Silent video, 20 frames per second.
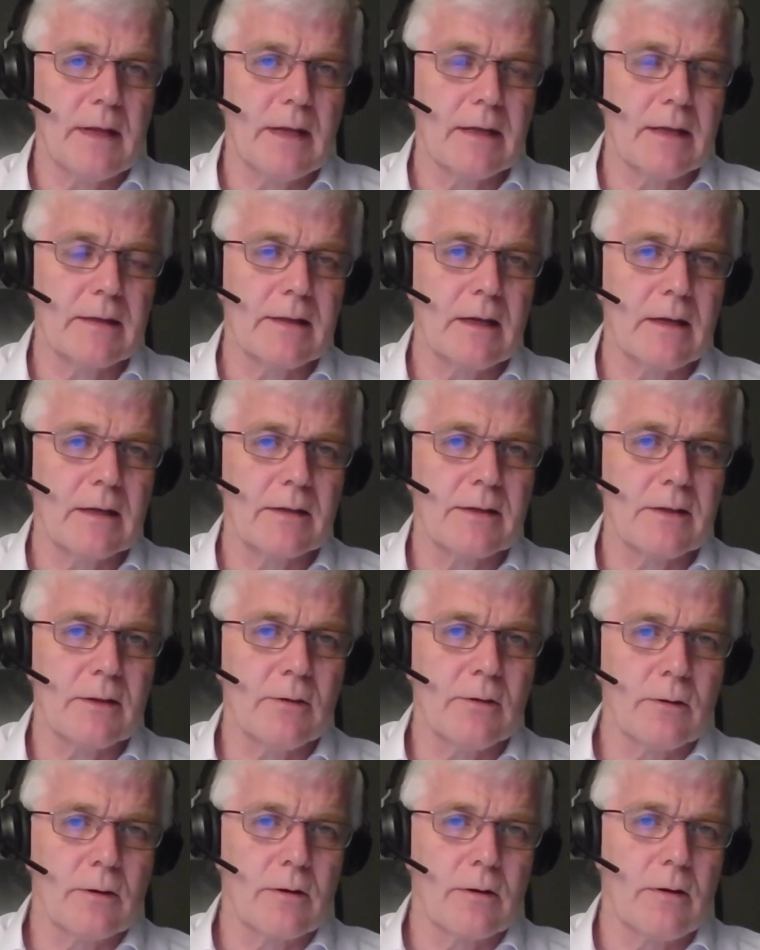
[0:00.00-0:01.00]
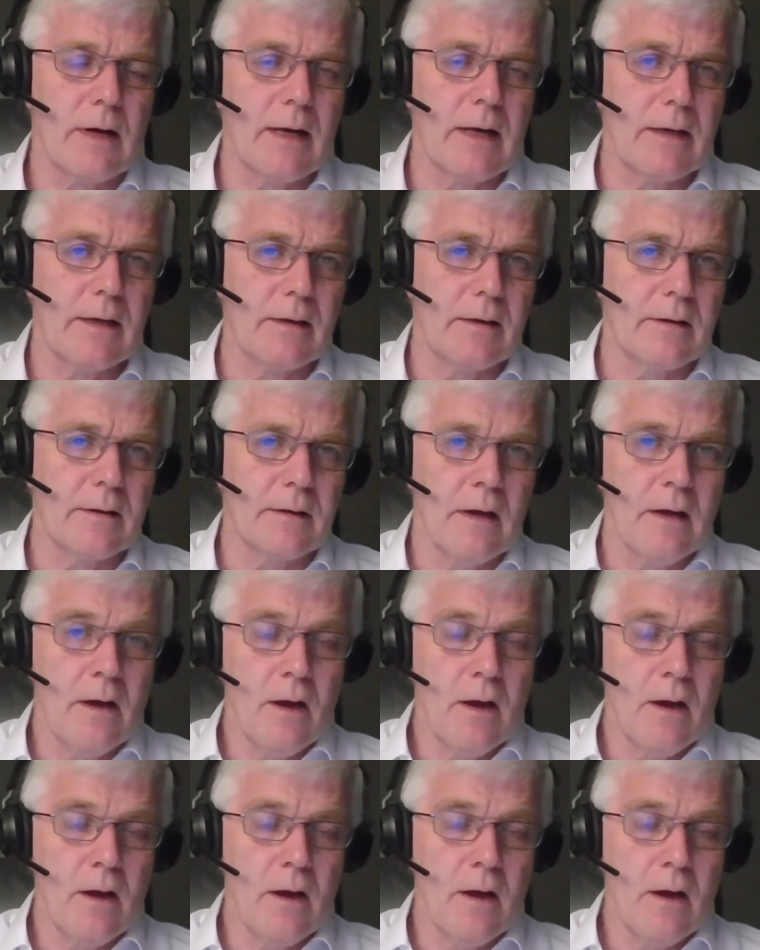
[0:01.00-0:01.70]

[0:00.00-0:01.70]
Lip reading: things like solar and